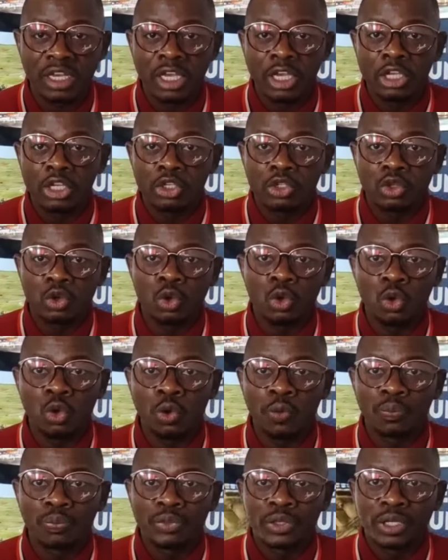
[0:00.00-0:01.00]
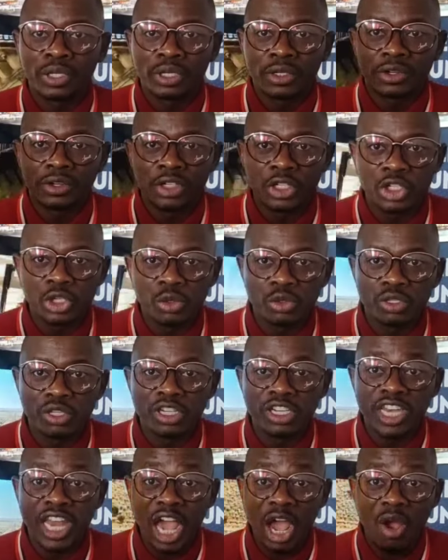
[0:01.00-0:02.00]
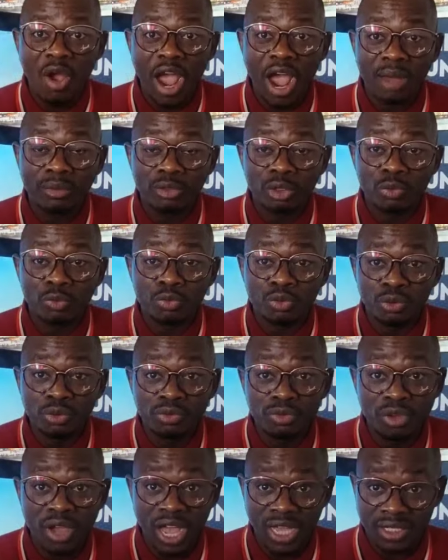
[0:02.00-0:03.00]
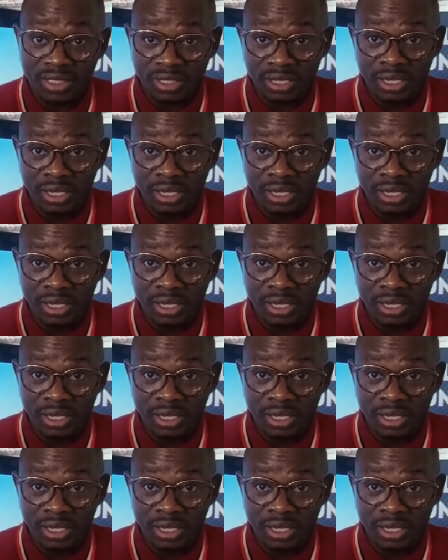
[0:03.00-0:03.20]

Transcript: So Chris Hughton now have to prove to us.